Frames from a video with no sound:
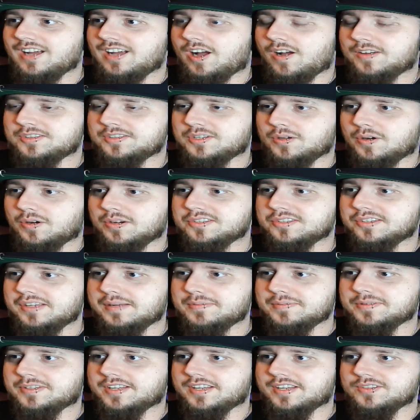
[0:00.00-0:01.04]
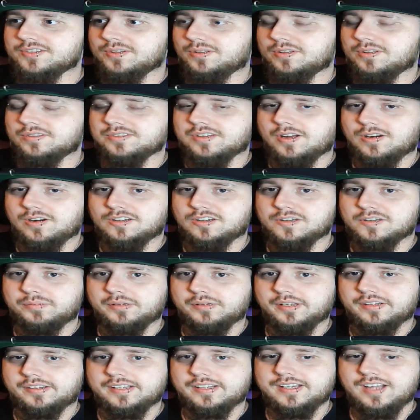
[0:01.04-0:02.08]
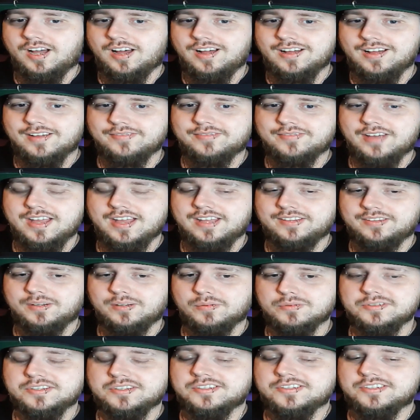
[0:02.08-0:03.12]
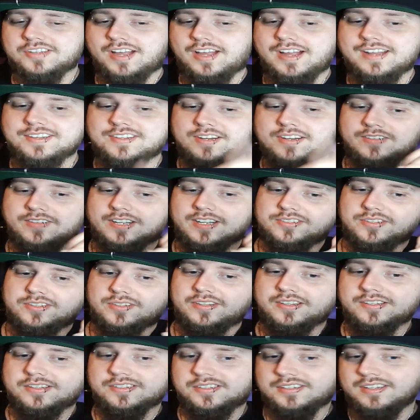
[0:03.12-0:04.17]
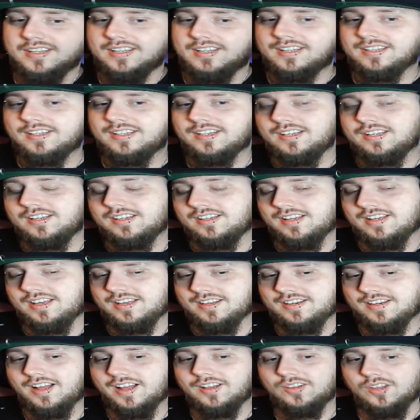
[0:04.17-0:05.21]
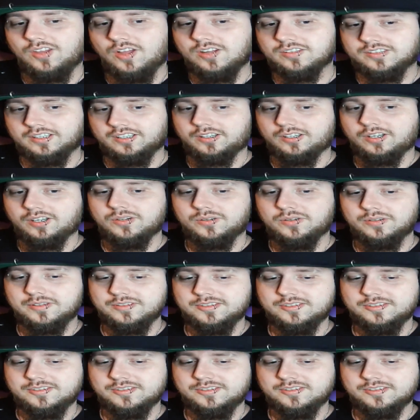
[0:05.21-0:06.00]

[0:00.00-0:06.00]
Also, our sleep schedules are completely off. There was a science I read to this not long ago.